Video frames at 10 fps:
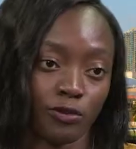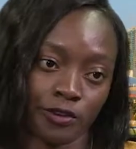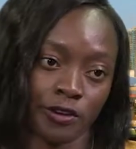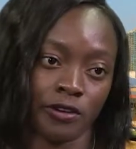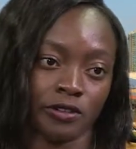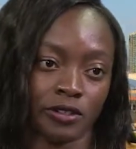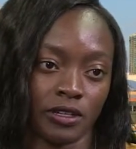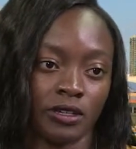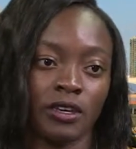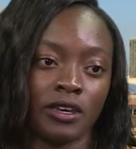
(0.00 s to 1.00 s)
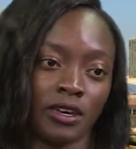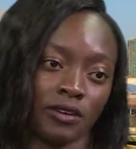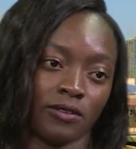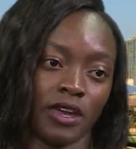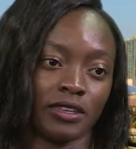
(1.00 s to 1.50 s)
first. Like
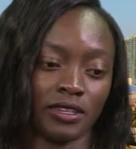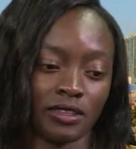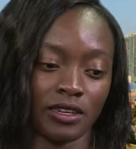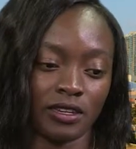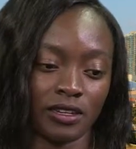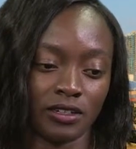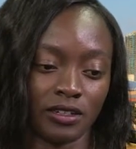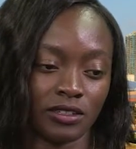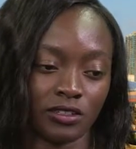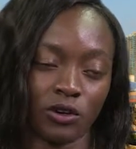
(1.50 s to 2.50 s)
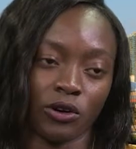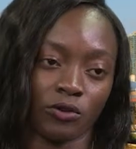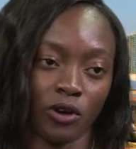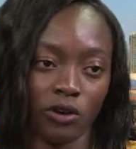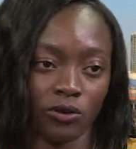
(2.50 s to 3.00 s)
if anything is going
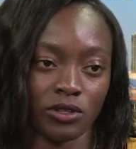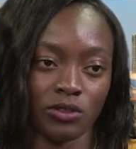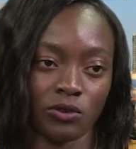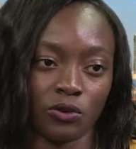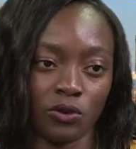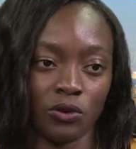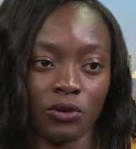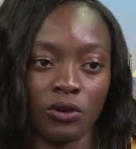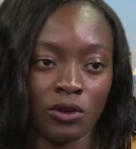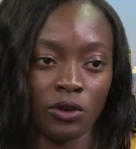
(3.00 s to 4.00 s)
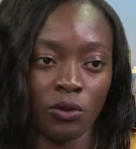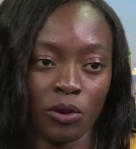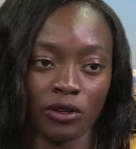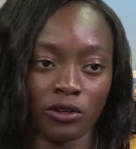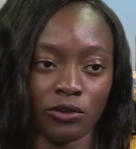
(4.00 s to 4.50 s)
wrong with school
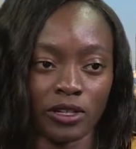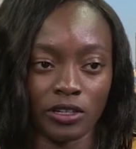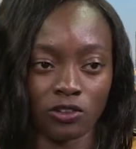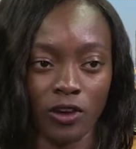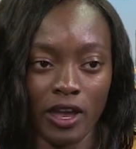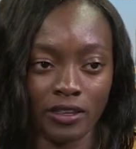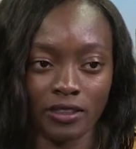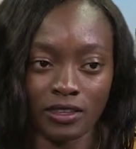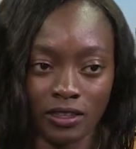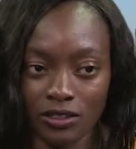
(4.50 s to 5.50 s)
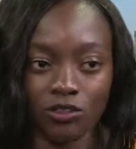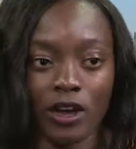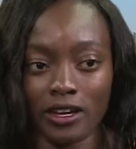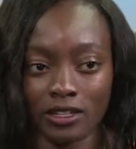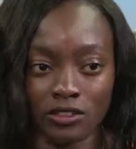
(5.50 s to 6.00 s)
while you're running track, then like
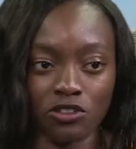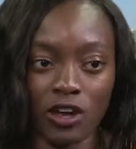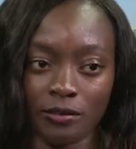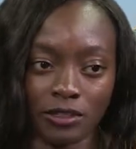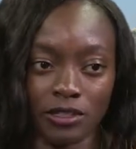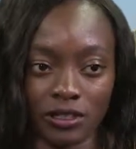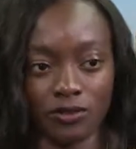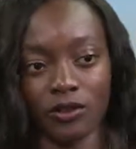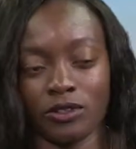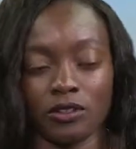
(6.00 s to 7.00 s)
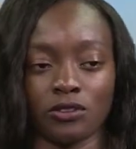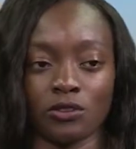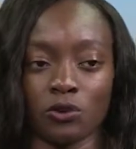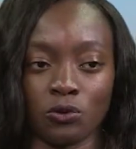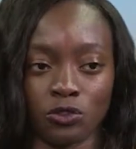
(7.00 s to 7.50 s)
track gets dropped. You need to focus on
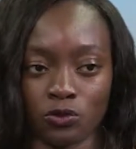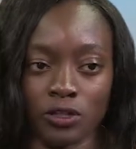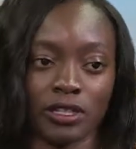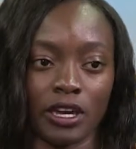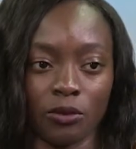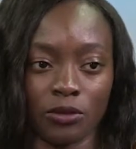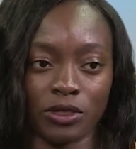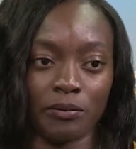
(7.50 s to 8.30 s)
school, which really helped with the